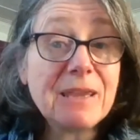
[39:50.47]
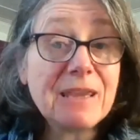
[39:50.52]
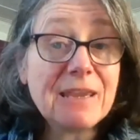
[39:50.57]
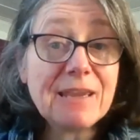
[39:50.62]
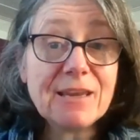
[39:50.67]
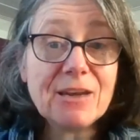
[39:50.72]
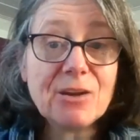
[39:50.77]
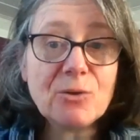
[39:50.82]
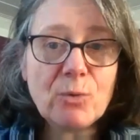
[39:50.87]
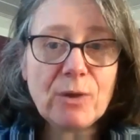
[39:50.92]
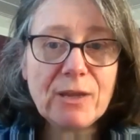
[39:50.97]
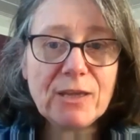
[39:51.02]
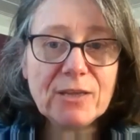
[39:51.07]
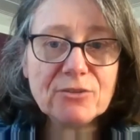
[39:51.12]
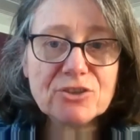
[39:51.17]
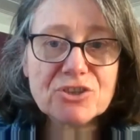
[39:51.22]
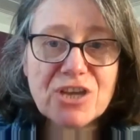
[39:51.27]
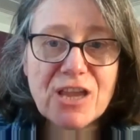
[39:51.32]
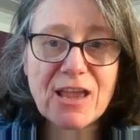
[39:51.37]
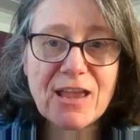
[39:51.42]
be it in a
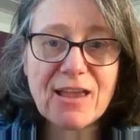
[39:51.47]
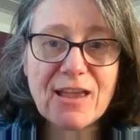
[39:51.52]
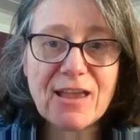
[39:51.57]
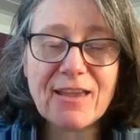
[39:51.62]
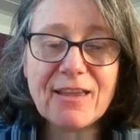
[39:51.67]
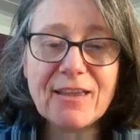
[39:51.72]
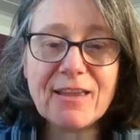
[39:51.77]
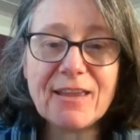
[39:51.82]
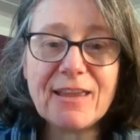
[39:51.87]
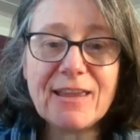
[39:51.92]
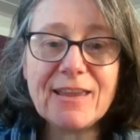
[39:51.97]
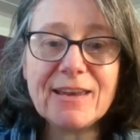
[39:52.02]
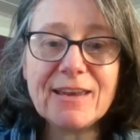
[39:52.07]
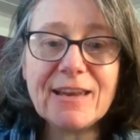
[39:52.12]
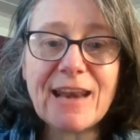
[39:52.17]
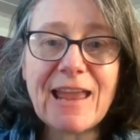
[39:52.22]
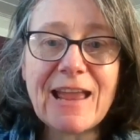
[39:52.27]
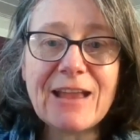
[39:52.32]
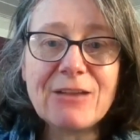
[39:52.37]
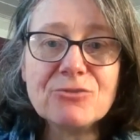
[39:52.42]
wheelchair it
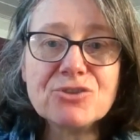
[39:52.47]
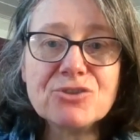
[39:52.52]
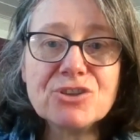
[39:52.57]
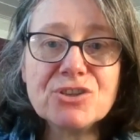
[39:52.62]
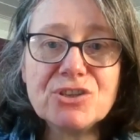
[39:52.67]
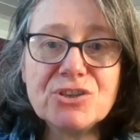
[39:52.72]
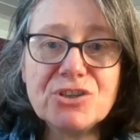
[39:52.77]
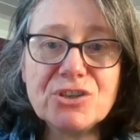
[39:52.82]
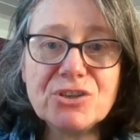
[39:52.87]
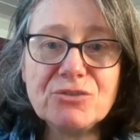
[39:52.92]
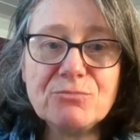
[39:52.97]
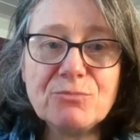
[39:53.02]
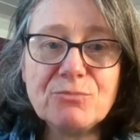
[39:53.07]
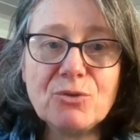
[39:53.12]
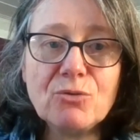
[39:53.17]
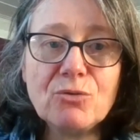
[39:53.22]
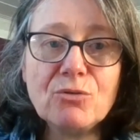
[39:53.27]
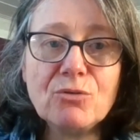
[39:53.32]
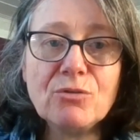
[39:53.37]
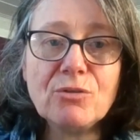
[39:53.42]
allows you to do
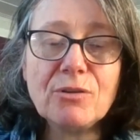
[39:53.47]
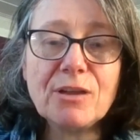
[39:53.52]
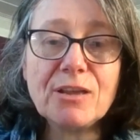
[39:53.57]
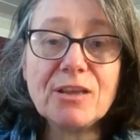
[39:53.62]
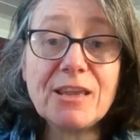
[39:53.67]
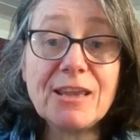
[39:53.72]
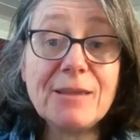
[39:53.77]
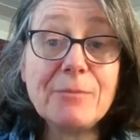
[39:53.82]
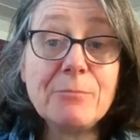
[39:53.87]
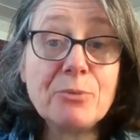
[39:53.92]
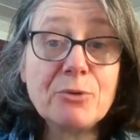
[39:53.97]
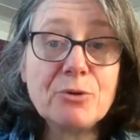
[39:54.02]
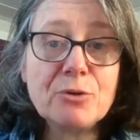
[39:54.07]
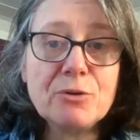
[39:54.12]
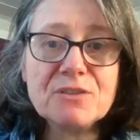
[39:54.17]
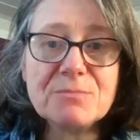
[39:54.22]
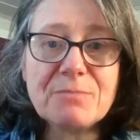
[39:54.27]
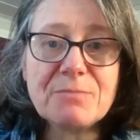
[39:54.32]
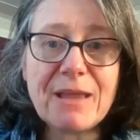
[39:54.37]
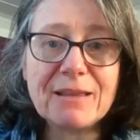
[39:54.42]
more it
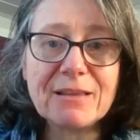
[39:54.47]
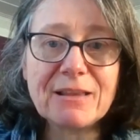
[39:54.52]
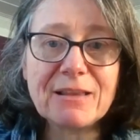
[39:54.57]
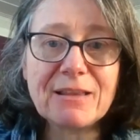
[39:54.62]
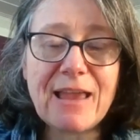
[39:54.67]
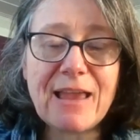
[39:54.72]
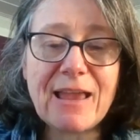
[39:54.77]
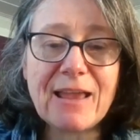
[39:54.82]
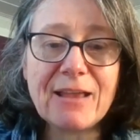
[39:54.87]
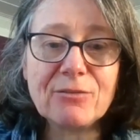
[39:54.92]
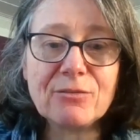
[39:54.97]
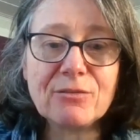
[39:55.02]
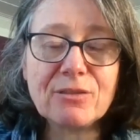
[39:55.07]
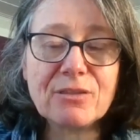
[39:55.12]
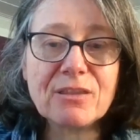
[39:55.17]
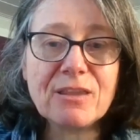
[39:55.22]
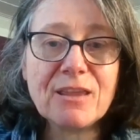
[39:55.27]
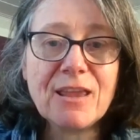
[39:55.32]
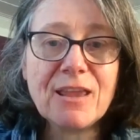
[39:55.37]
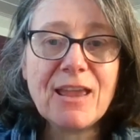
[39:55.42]
improves your mental
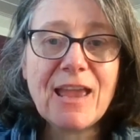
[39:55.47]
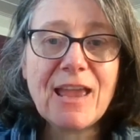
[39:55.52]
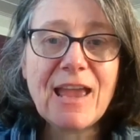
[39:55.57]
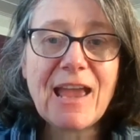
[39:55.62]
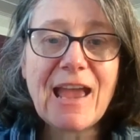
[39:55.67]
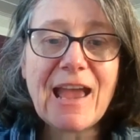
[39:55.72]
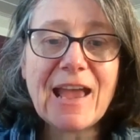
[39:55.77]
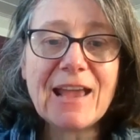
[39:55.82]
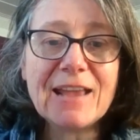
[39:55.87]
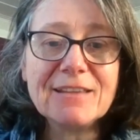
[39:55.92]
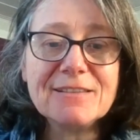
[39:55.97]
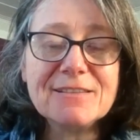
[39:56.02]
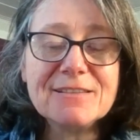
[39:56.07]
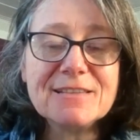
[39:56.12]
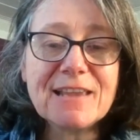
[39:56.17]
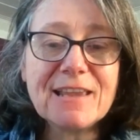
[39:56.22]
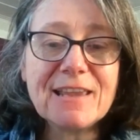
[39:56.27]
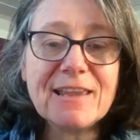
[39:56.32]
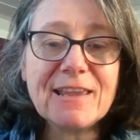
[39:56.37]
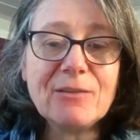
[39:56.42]
health
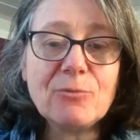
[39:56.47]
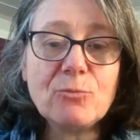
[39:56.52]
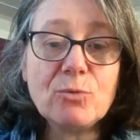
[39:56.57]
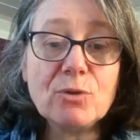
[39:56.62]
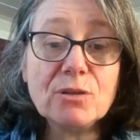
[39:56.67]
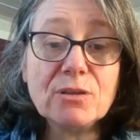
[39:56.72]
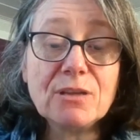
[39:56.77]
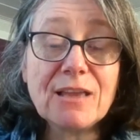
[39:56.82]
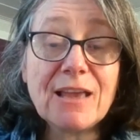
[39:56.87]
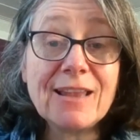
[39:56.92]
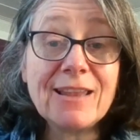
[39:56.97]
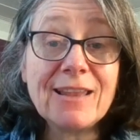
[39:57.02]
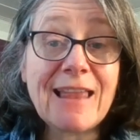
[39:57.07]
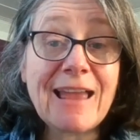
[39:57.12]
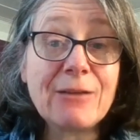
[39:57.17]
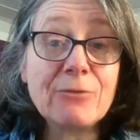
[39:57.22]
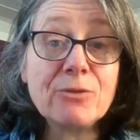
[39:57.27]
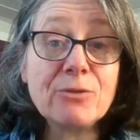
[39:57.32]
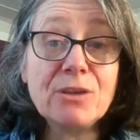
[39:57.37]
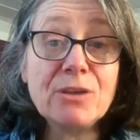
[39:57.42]
and it will
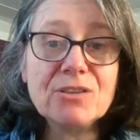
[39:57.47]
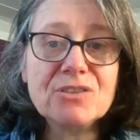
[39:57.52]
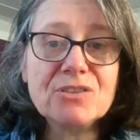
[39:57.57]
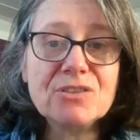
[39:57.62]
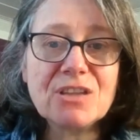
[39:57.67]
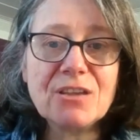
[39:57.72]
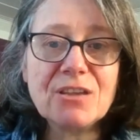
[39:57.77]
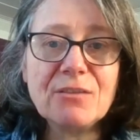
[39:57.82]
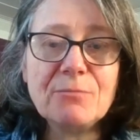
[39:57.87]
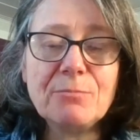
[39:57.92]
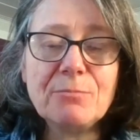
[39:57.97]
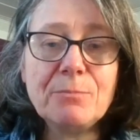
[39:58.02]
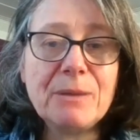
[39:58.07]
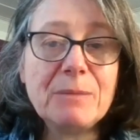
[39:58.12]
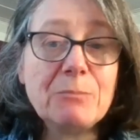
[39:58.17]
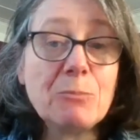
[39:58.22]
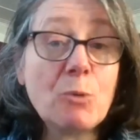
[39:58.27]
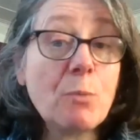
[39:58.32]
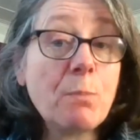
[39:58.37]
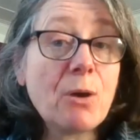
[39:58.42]
allow you to
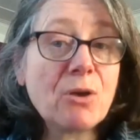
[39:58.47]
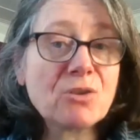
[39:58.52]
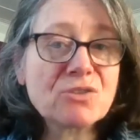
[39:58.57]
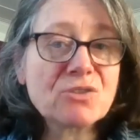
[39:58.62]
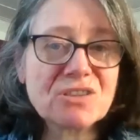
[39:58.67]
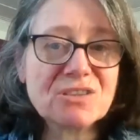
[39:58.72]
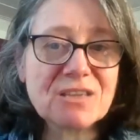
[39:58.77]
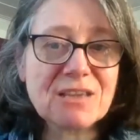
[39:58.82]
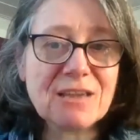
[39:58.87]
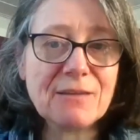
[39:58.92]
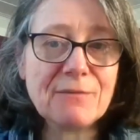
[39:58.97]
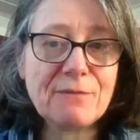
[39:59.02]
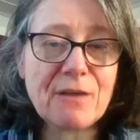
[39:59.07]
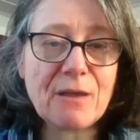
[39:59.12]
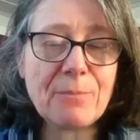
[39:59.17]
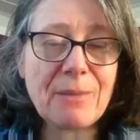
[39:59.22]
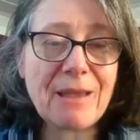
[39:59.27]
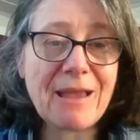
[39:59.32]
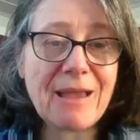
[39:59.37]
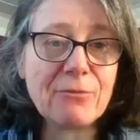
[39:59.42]
be more positive
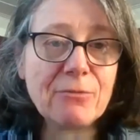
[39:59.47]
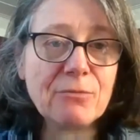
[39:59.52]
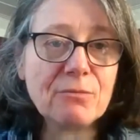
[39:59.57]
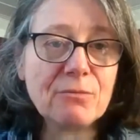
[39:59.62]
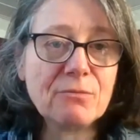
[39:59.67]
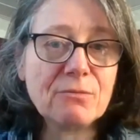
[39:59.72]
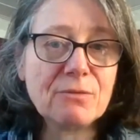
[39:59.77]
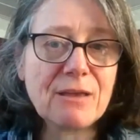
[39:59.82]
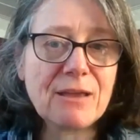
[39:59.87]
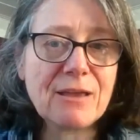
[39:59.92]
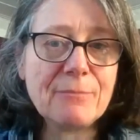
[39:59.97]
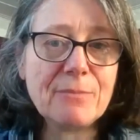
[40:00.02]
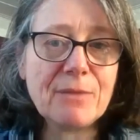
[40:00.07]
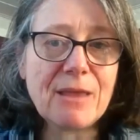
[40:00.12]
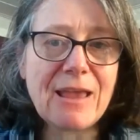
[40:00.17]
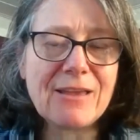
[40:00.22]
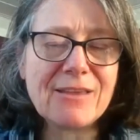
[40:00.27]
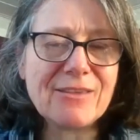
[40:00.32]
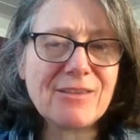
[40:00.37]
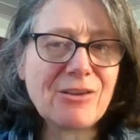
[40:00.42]
about
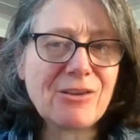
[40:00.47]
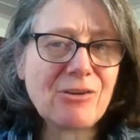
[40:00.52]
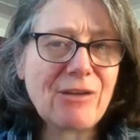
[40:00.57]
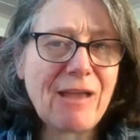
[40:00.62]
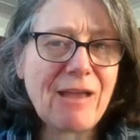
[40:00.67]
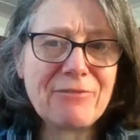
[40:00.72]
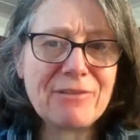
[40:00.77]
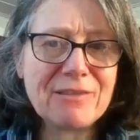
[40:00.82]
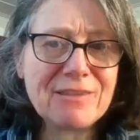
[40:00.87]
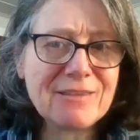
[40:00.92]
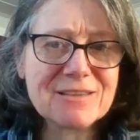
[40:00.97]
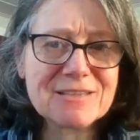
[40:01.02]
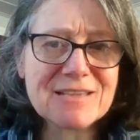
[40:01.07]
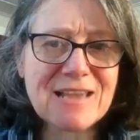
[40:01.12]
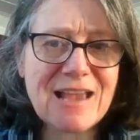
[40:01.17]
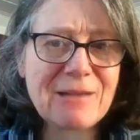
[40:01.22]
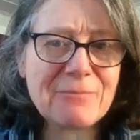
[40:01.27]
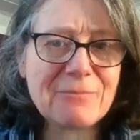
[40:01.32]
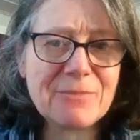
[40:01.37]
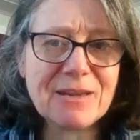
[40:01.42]
um, everything
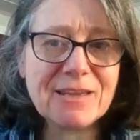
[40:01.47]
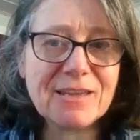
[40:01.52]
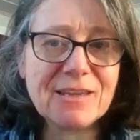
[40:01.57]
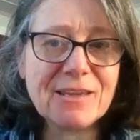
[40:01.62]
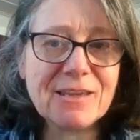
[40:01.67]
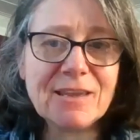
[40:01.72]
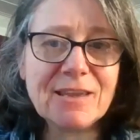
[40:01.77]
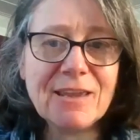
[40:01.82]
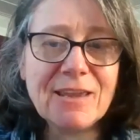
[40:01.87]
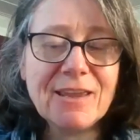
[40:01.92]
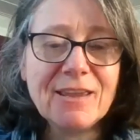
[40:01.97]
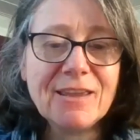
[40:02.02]
that's happening